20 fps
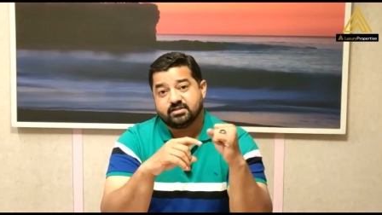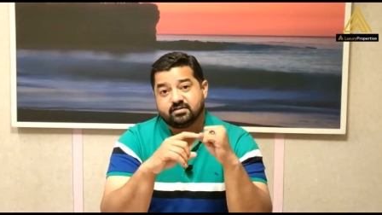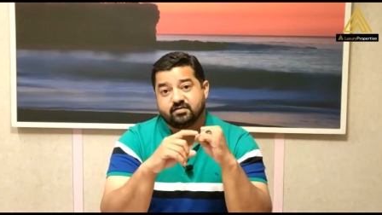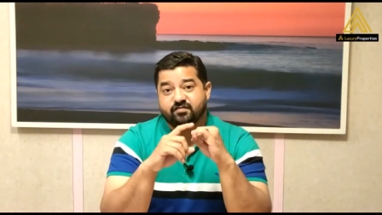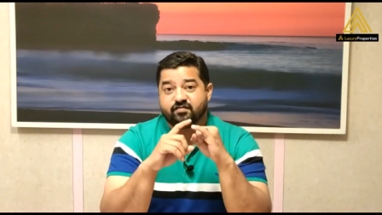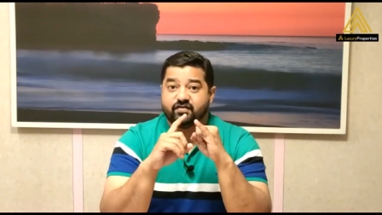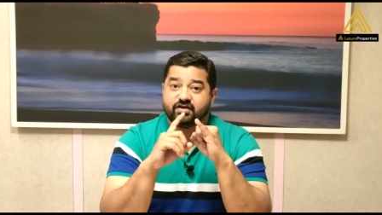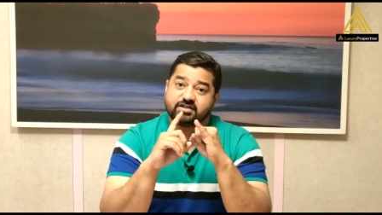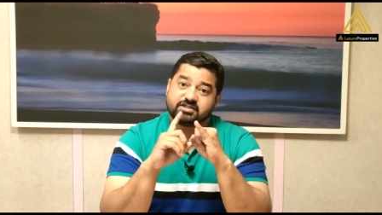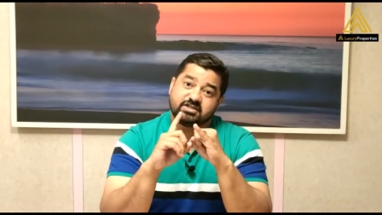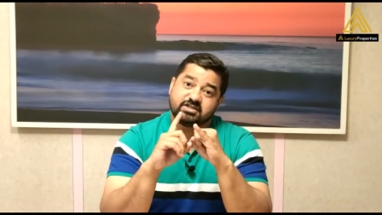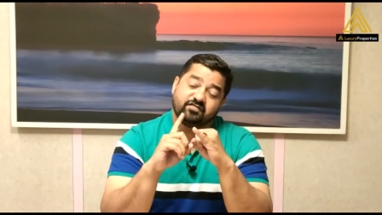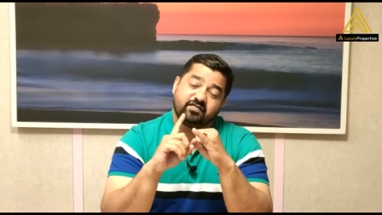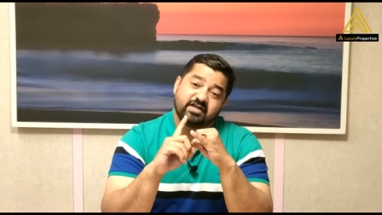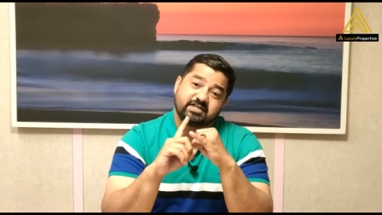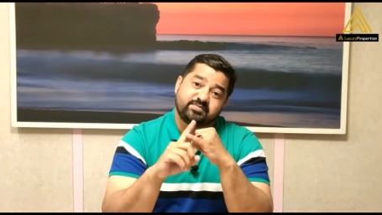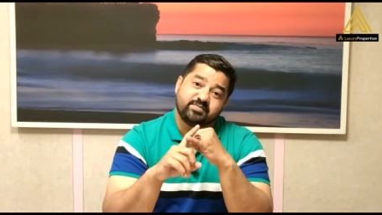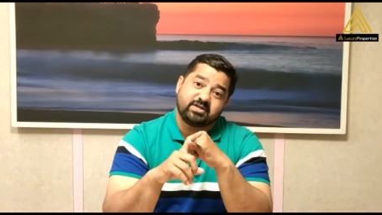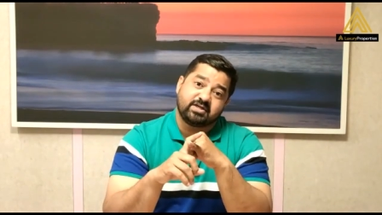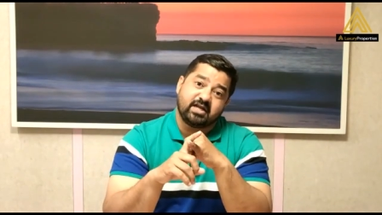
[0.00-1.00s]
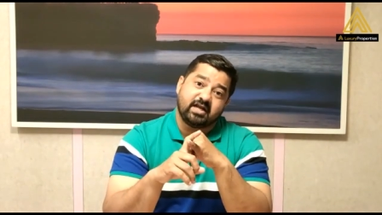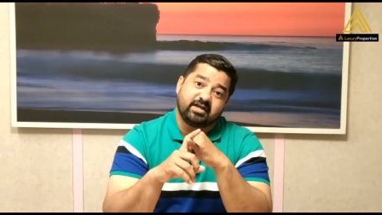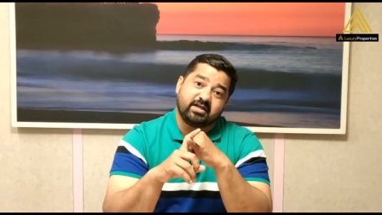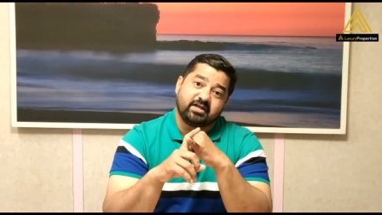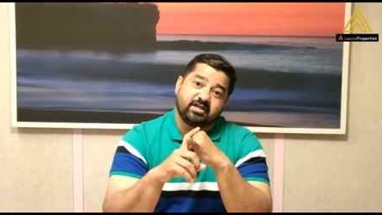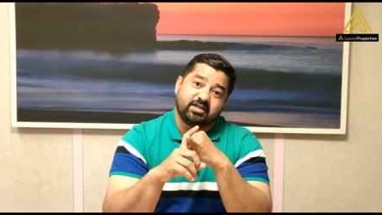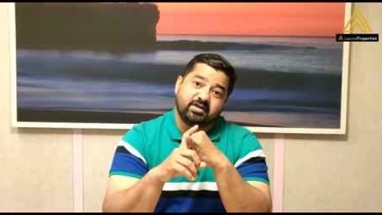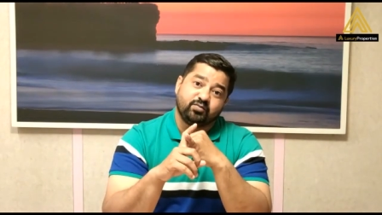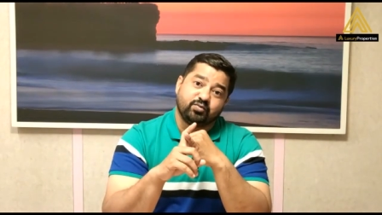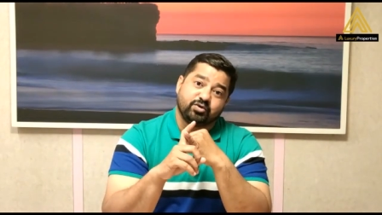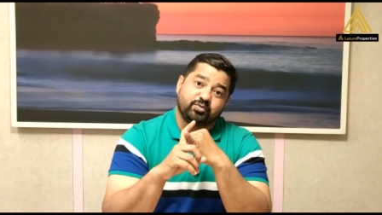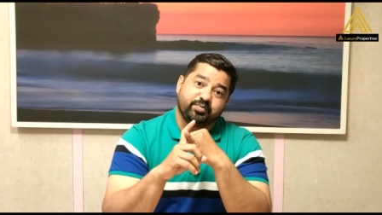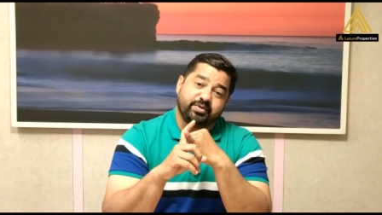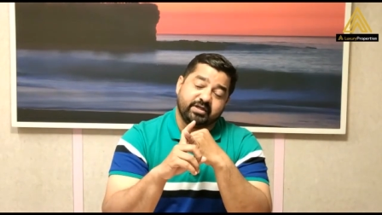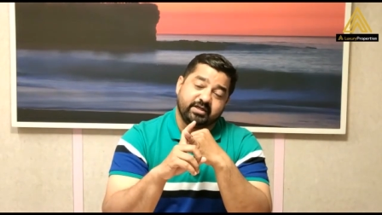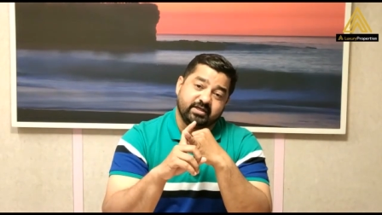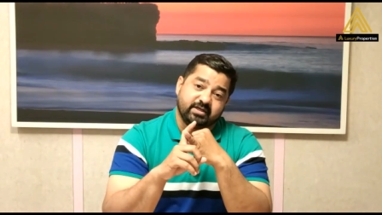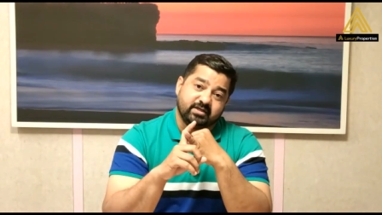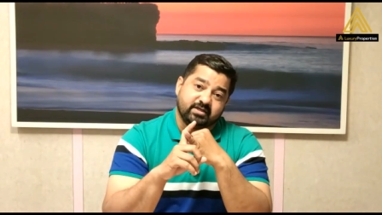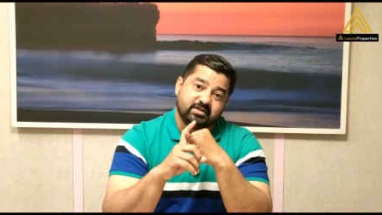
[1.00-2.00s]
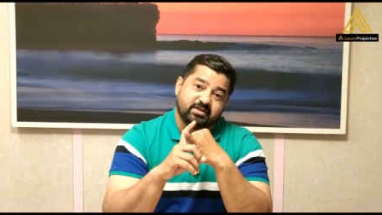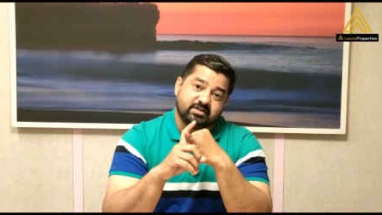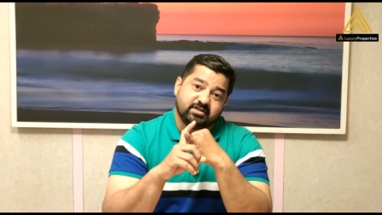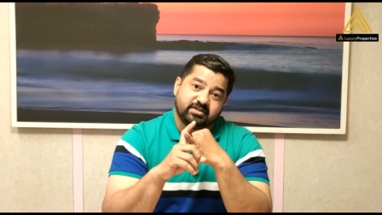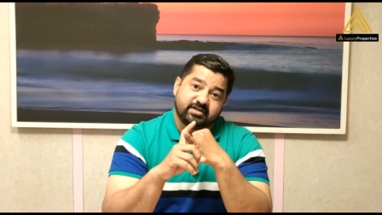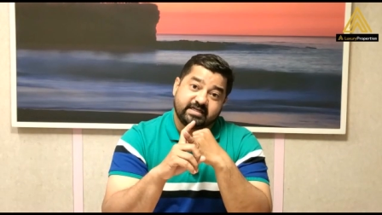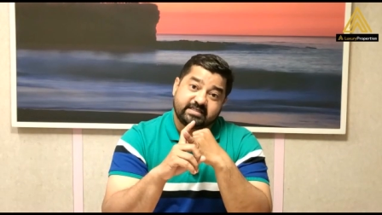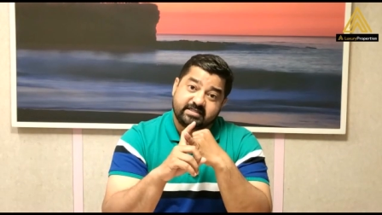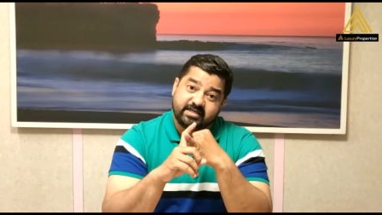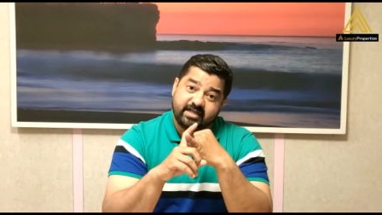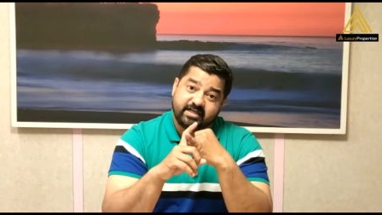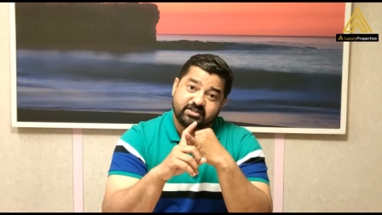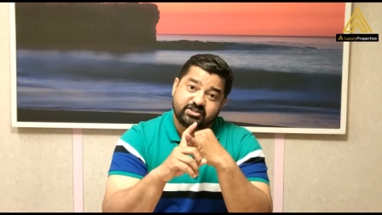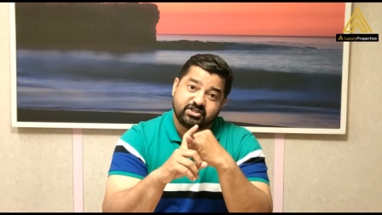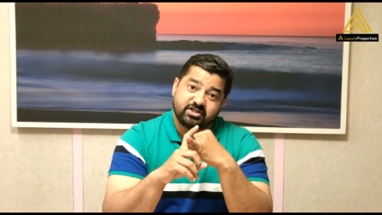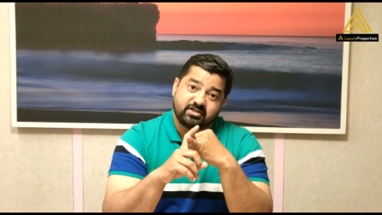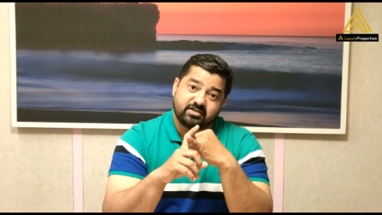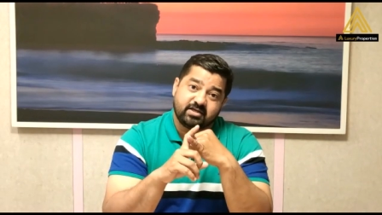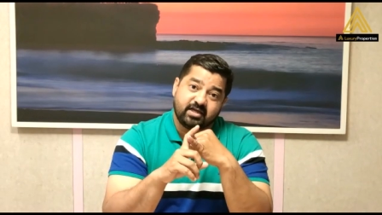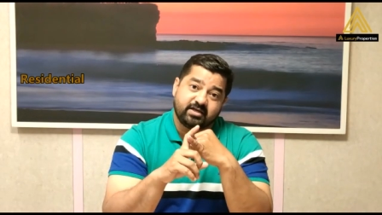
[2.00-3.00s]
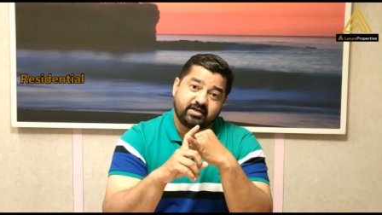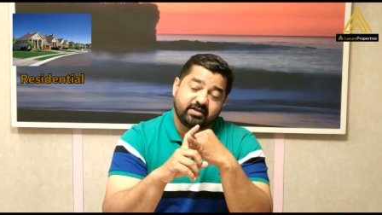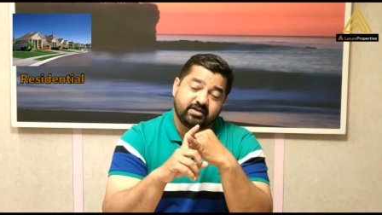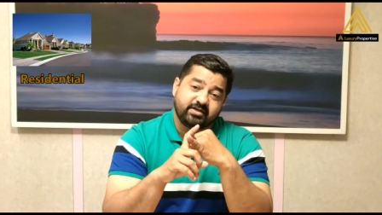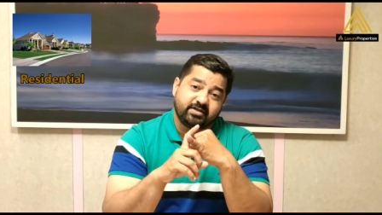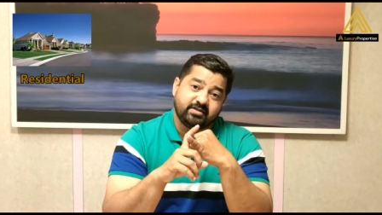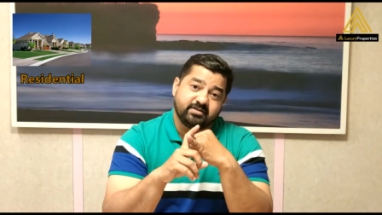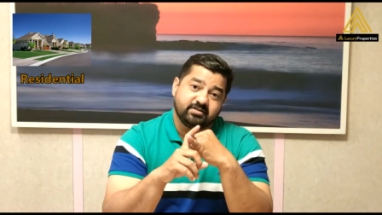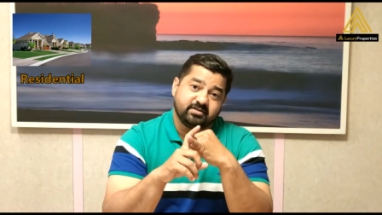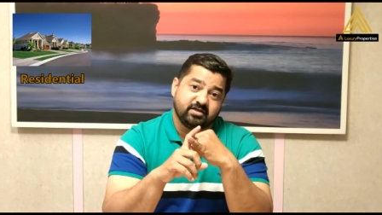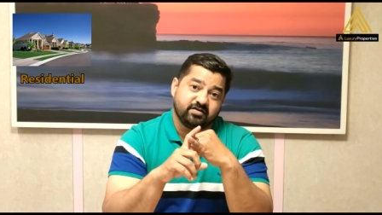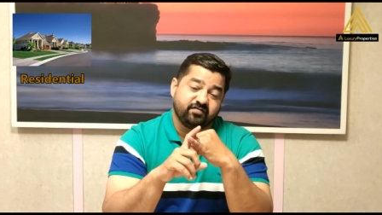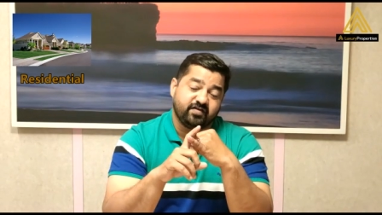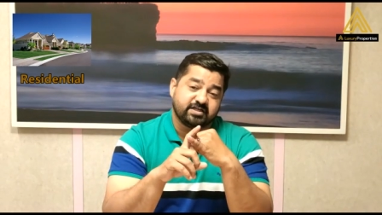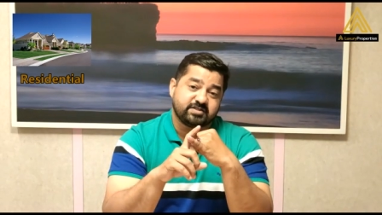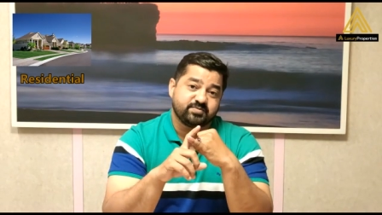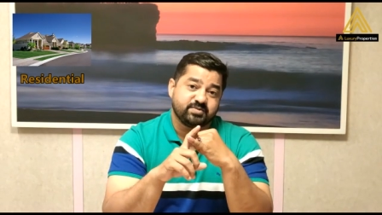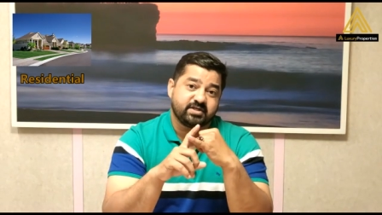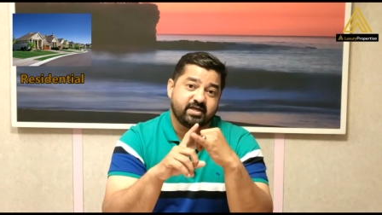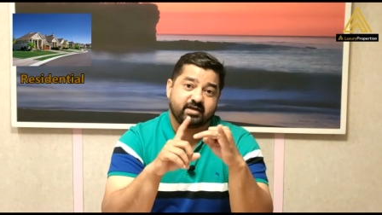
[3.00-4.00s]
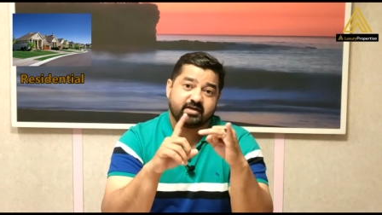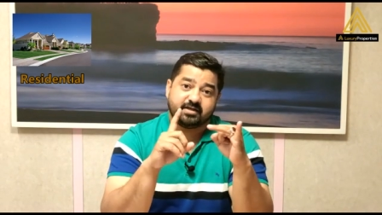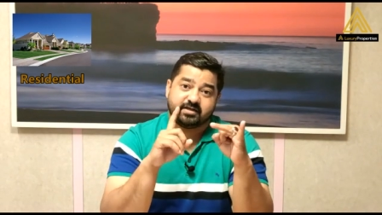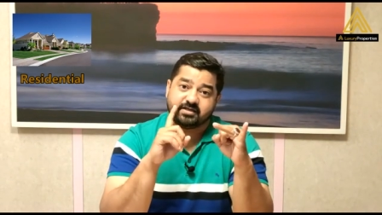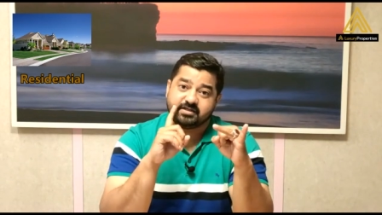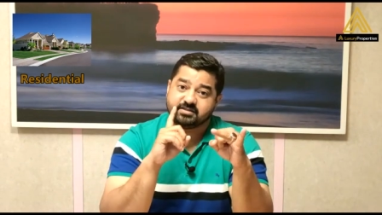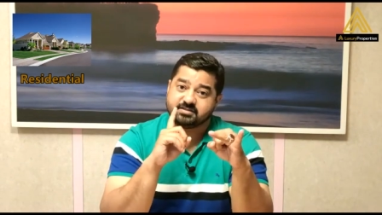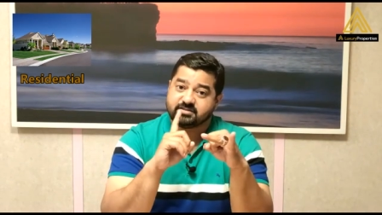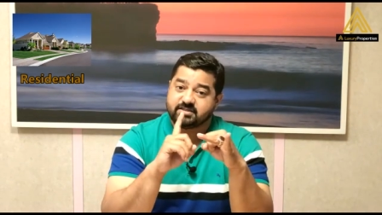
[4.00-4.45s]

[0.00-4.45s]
The first investment category would be residential category, investment category.